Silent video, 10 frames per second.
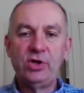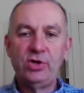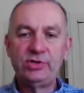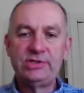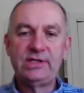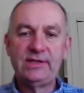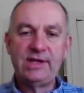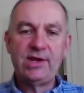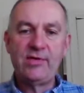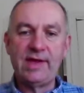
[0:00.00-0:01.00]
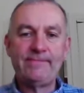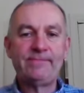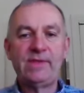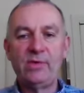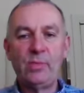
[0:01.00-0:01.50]
until they do it.
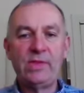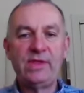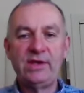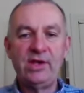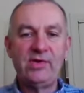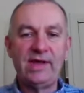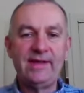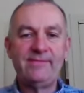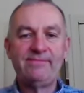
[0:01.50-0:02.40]
And when they do it,